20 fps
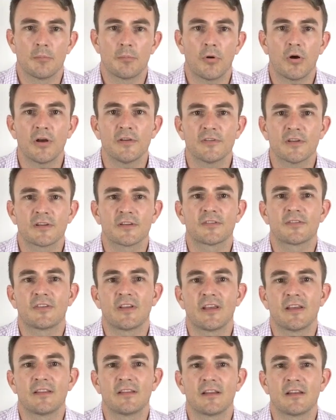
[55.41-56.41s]
Buyers
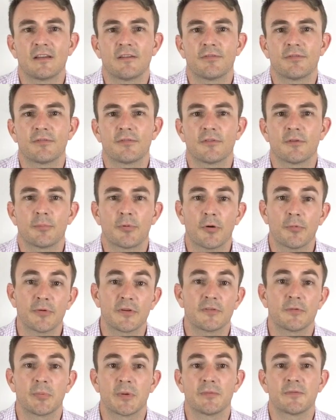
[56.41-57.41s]
understand that if the property
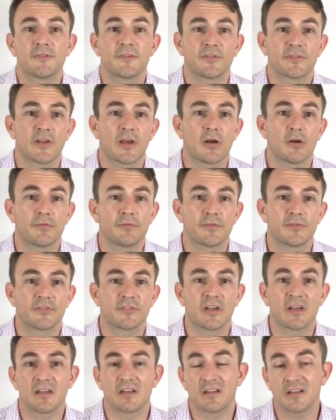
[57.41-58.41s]
has been for sale for,
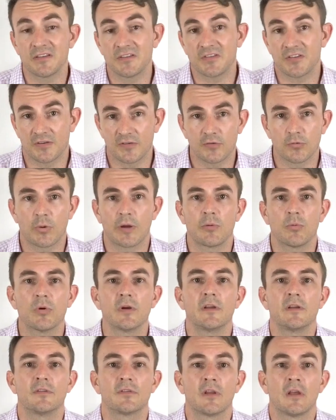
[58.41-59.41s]
say, at least 6 to 8
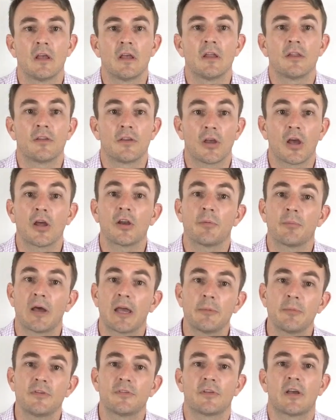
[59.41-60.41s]
weeks, the owner
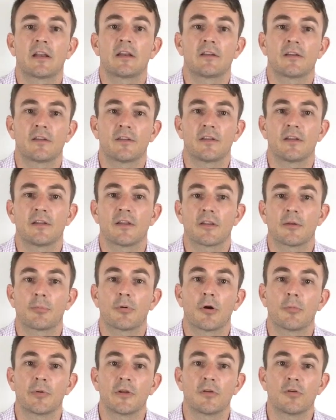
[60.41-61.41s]
may be starting to think that the
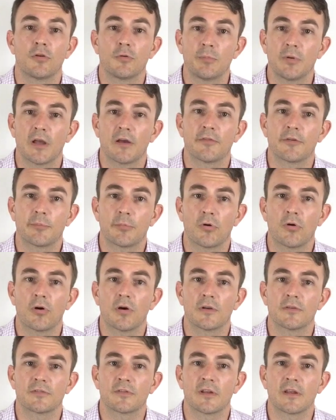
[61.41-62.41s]
property could be
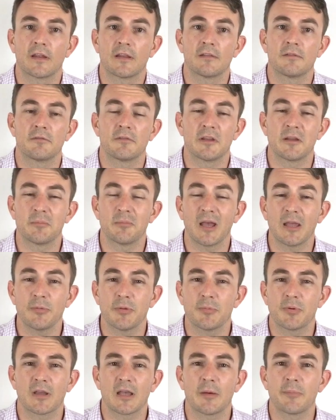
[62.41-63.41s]
overpriced and they may
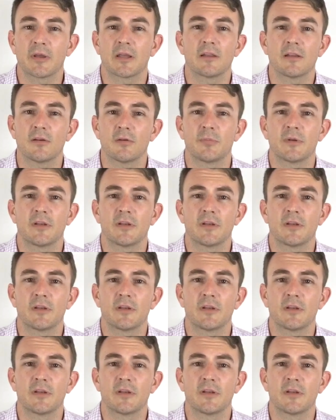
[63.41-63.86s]
be becoming a little